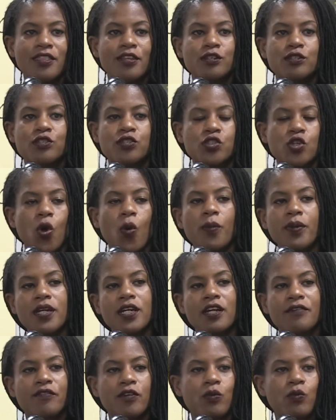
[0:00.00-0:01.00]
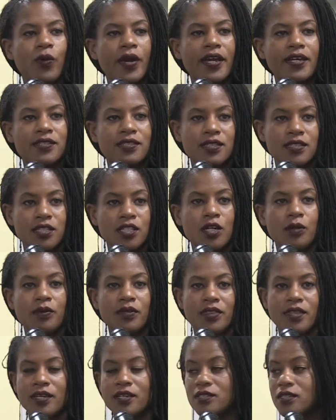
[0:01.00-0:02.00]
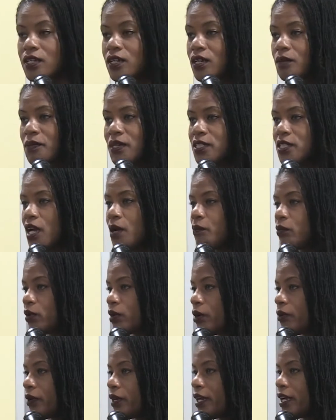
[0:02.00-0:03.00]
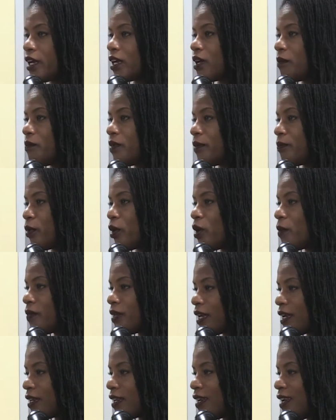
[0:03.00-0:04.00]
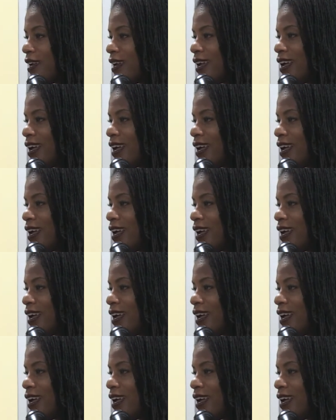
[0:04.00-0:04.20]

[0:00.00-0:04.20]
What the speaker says: There's so many different ways to deal with this. It could be temporary, it could be permanent.